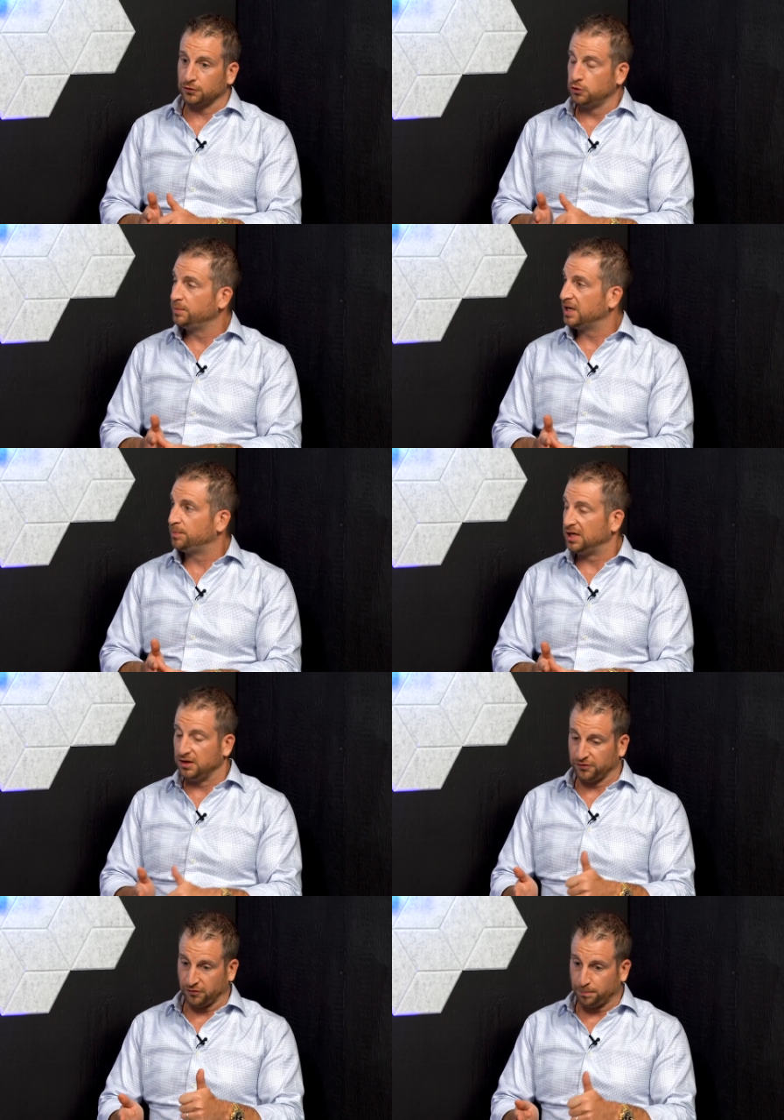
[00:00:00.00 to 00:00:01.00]
The two big
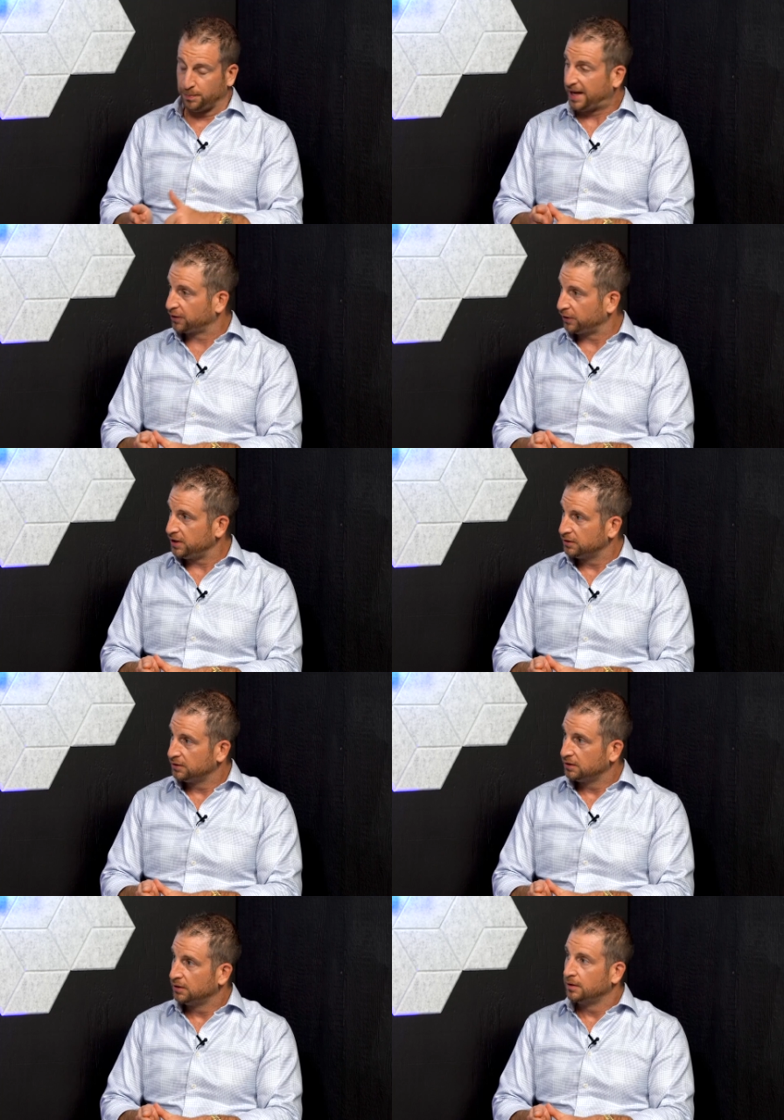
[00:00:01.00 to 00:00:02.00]
P's is pedigree
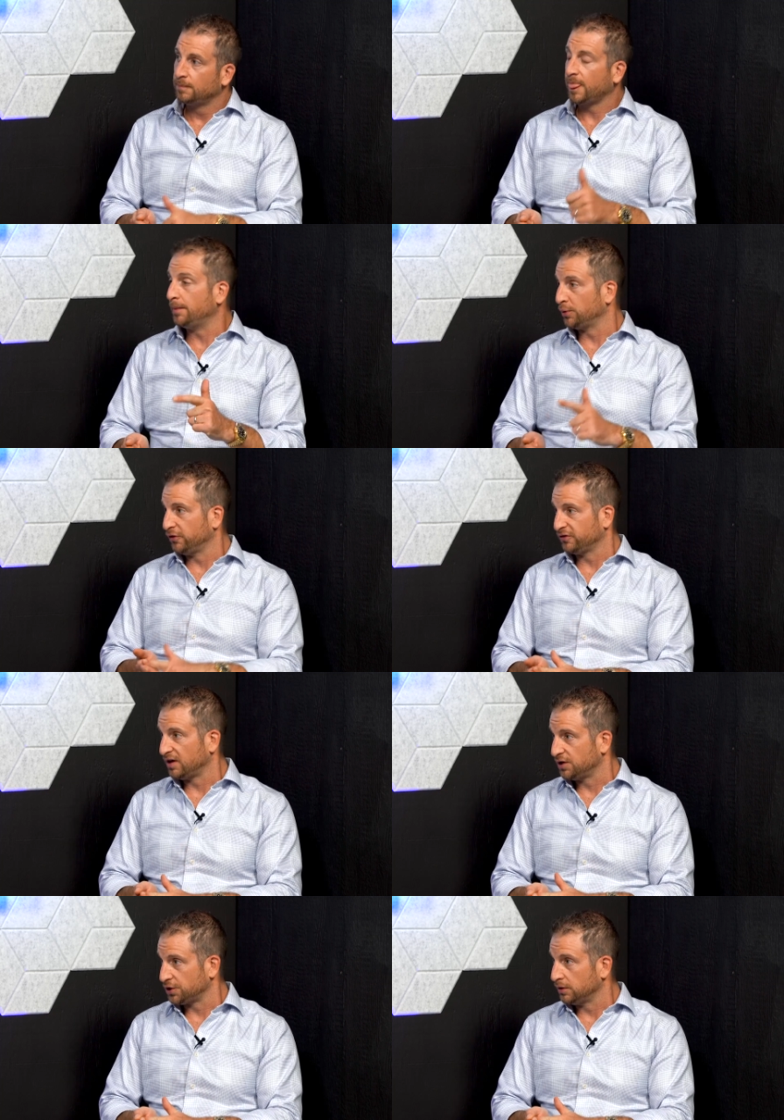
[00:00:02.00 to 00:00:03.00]
and
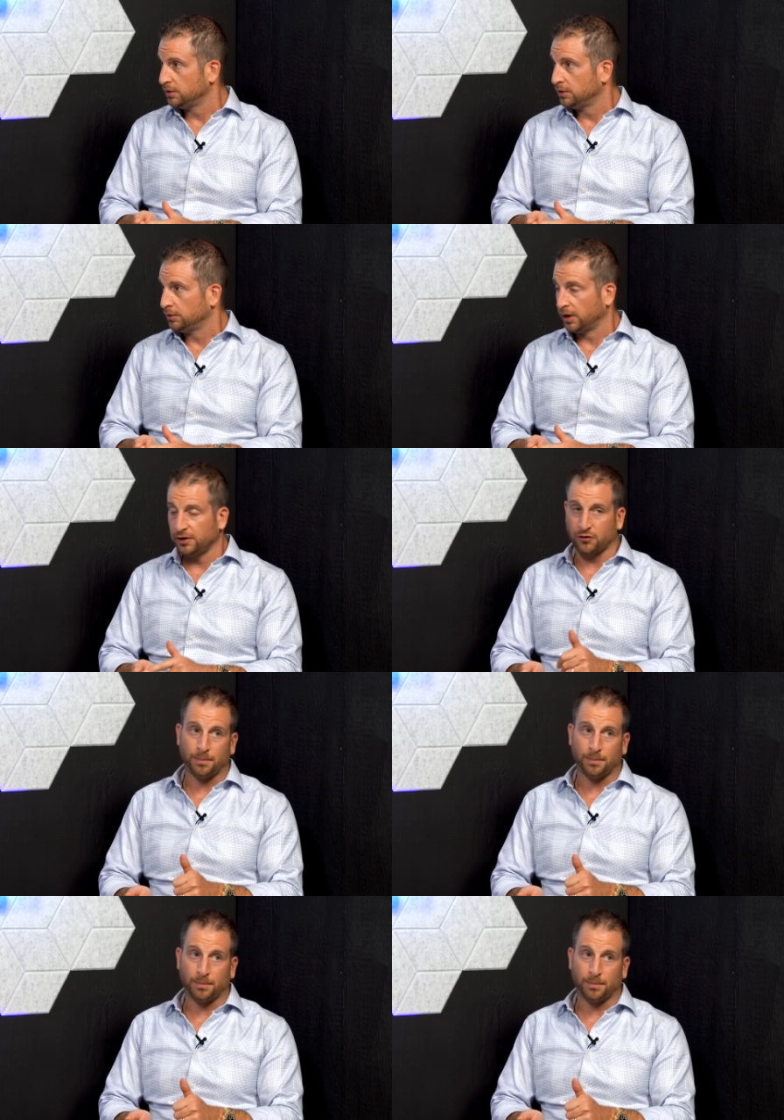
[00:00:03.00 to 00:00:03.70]
presentation, right?